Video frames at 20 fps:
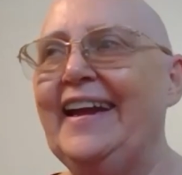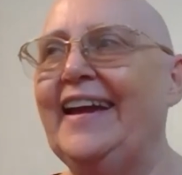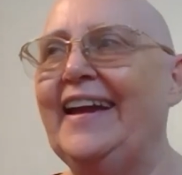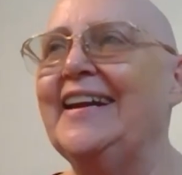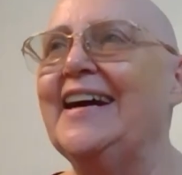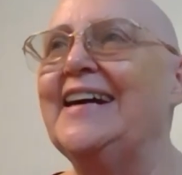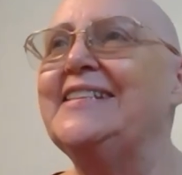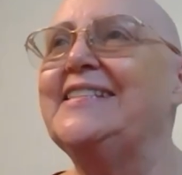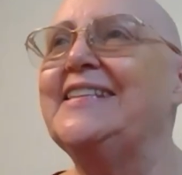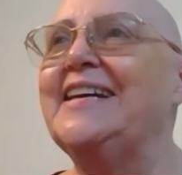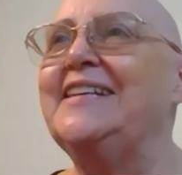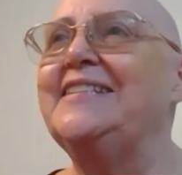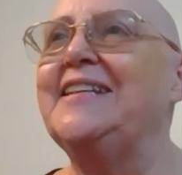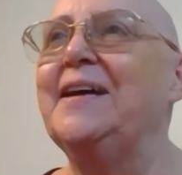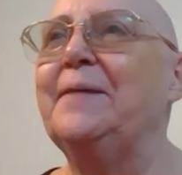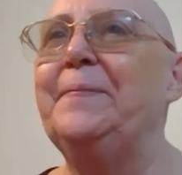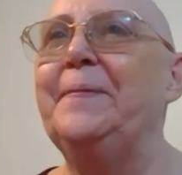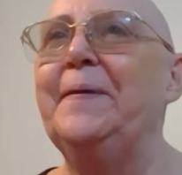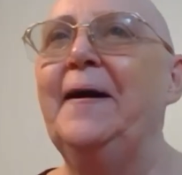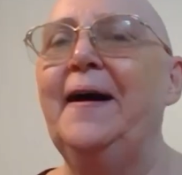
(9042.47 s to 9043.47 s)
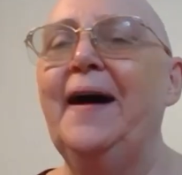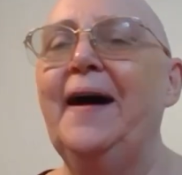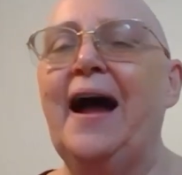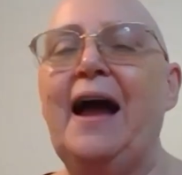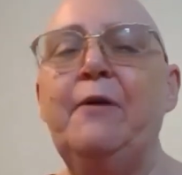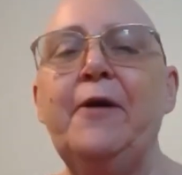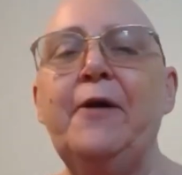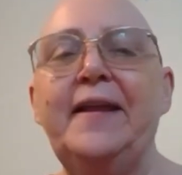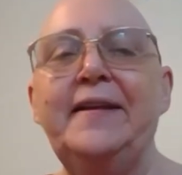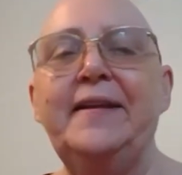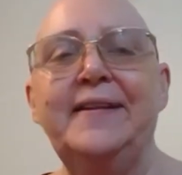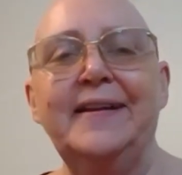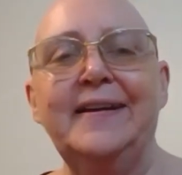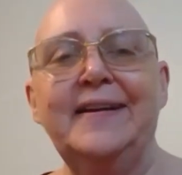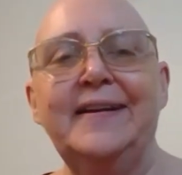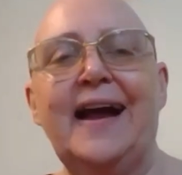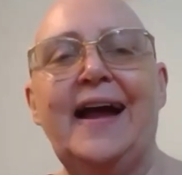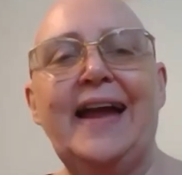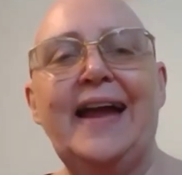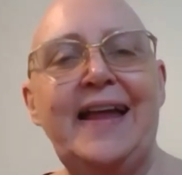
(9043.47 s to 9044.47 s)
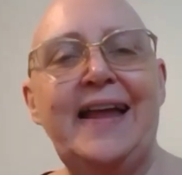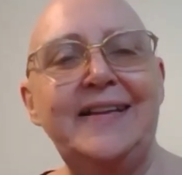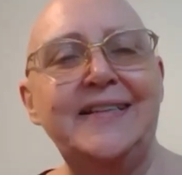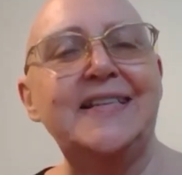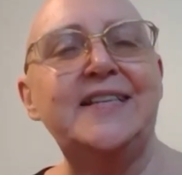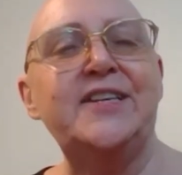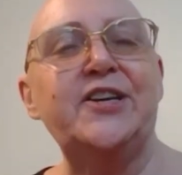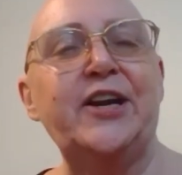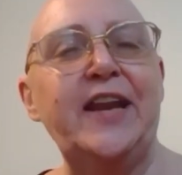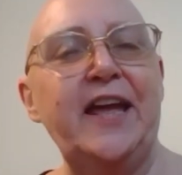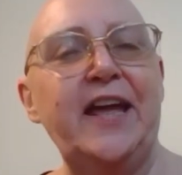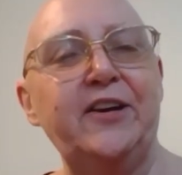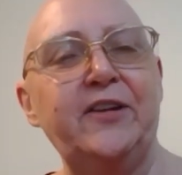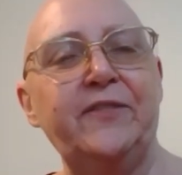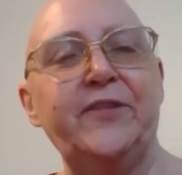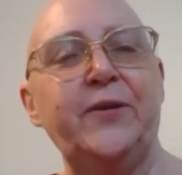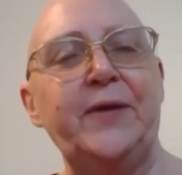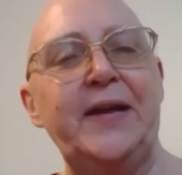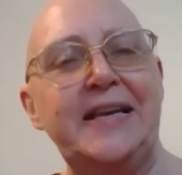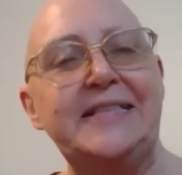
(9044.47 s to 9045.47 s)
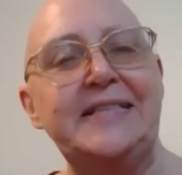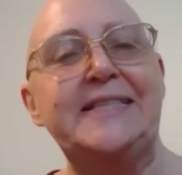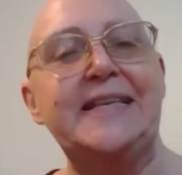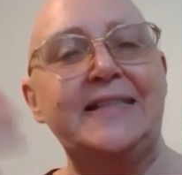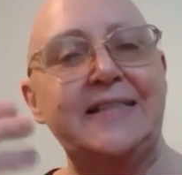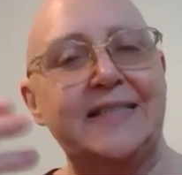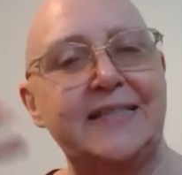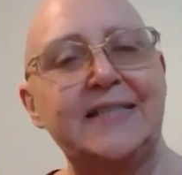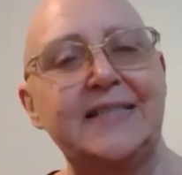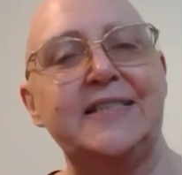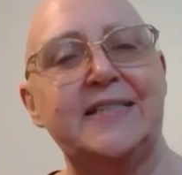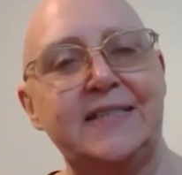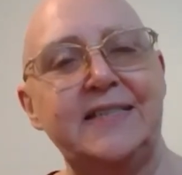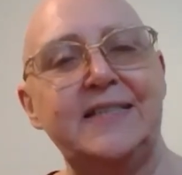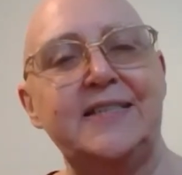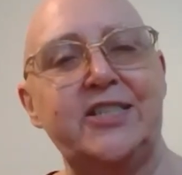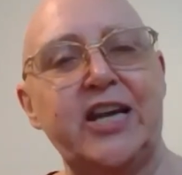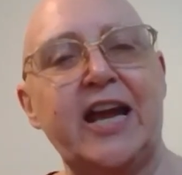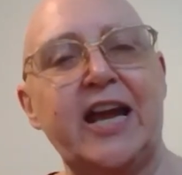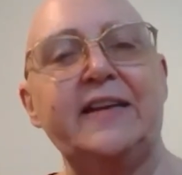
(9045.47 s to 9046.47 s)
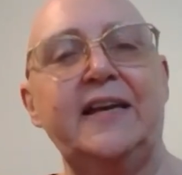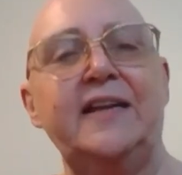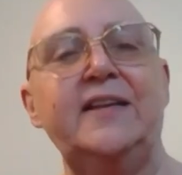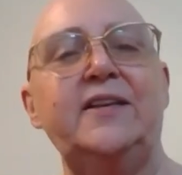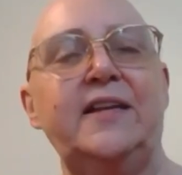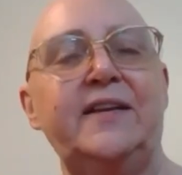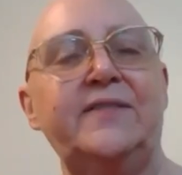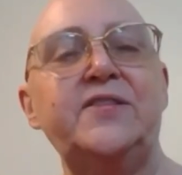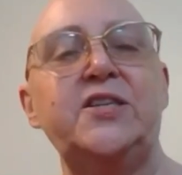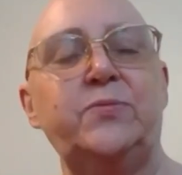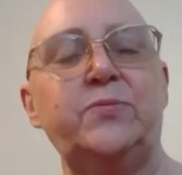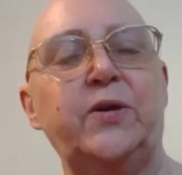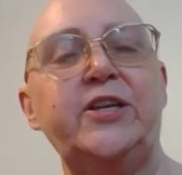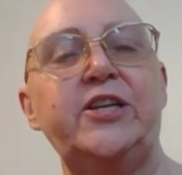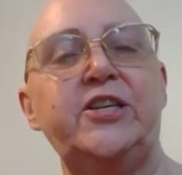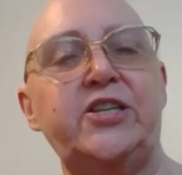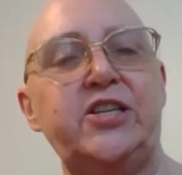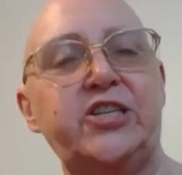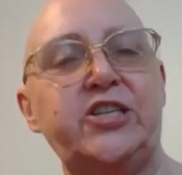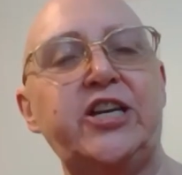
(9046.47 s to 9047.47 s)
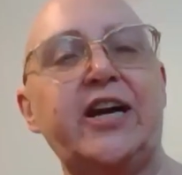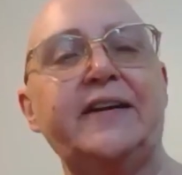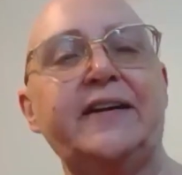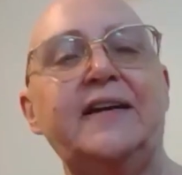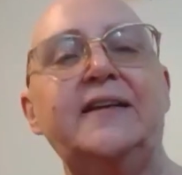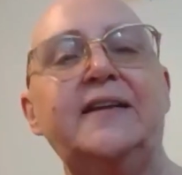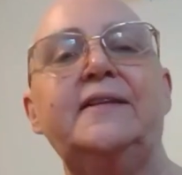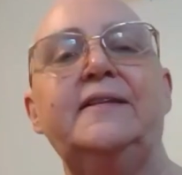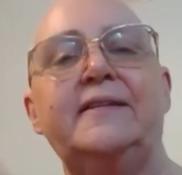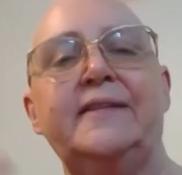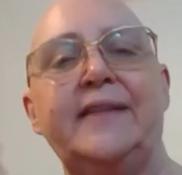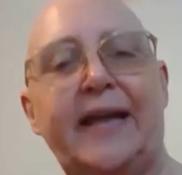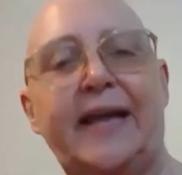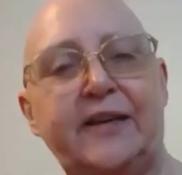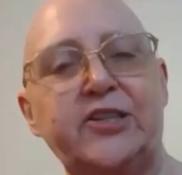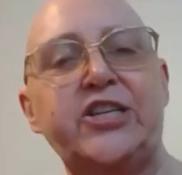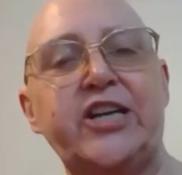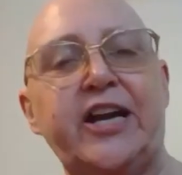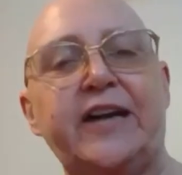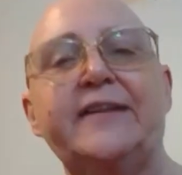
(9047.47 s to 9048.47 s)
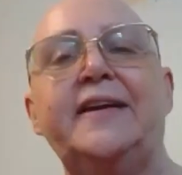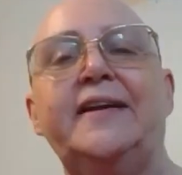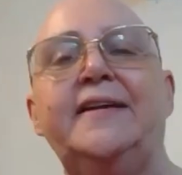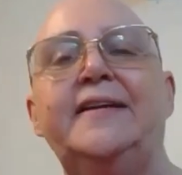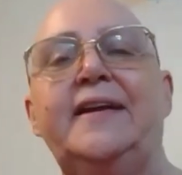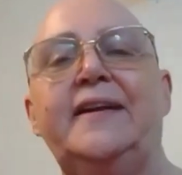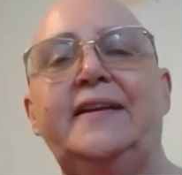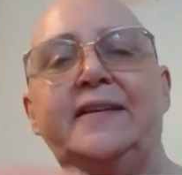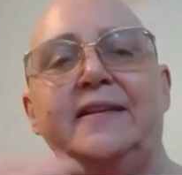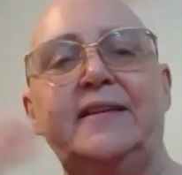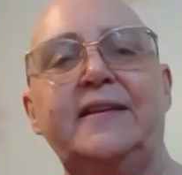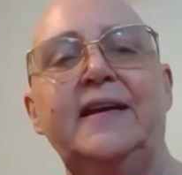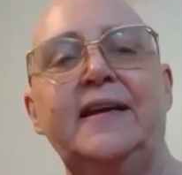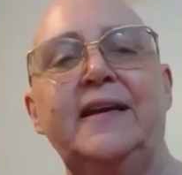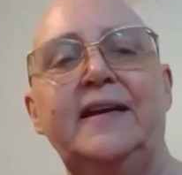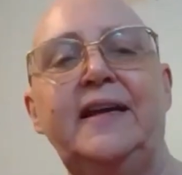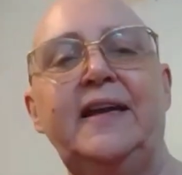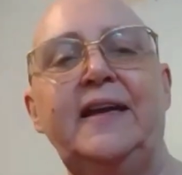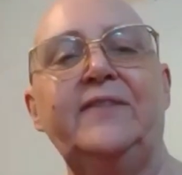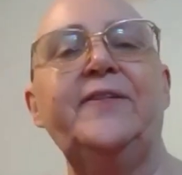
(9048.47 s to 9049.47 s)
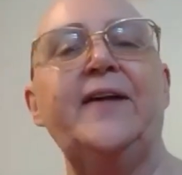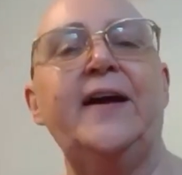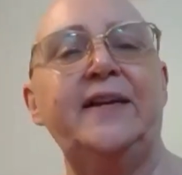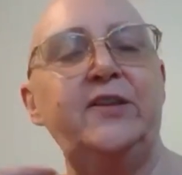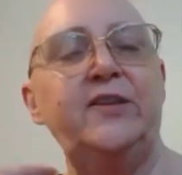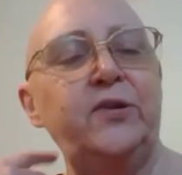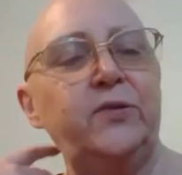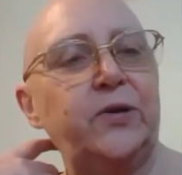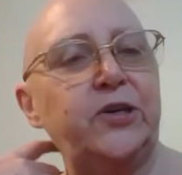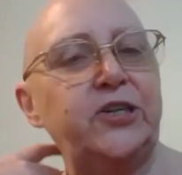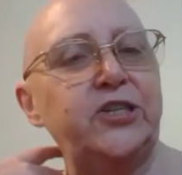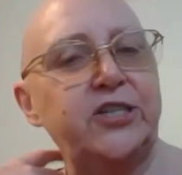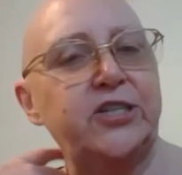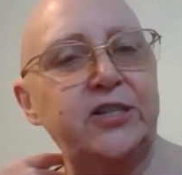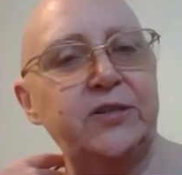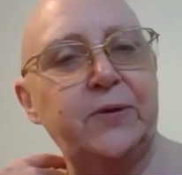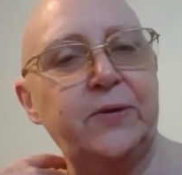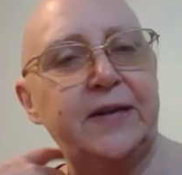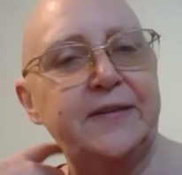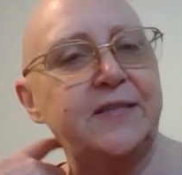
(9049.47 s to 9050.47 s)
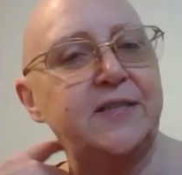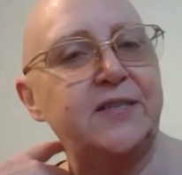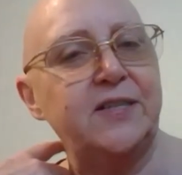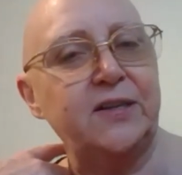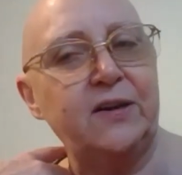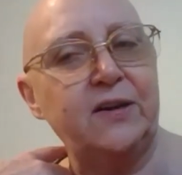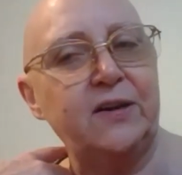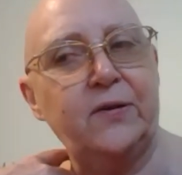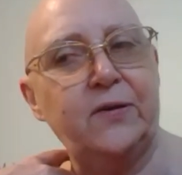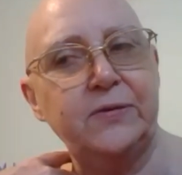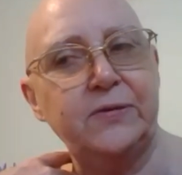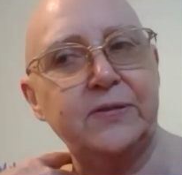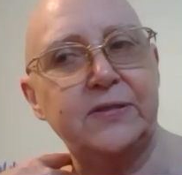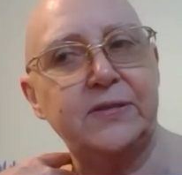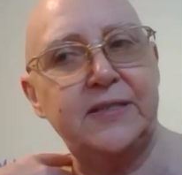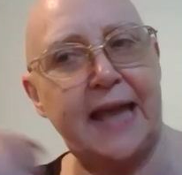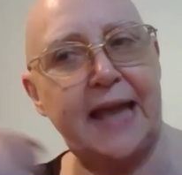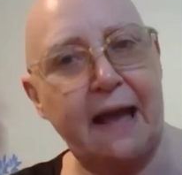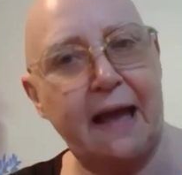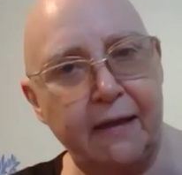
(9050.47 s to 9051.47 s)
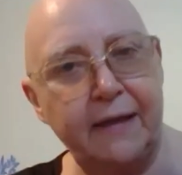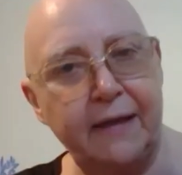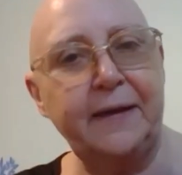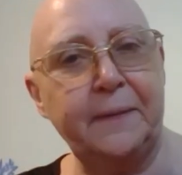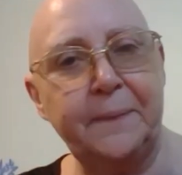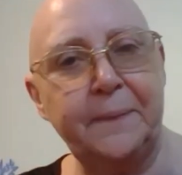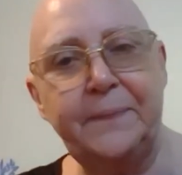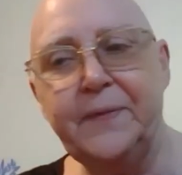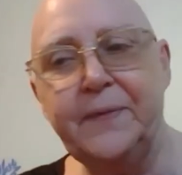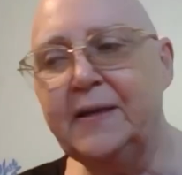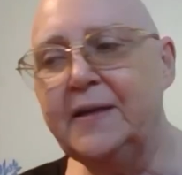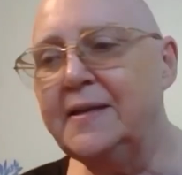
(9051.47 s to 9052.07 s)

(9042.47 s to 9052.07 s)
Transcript: And I said, to, I went, I had did an interview. He said to check in, if she wanted to check in, let her check in. And if I knew where she was to go, tell him.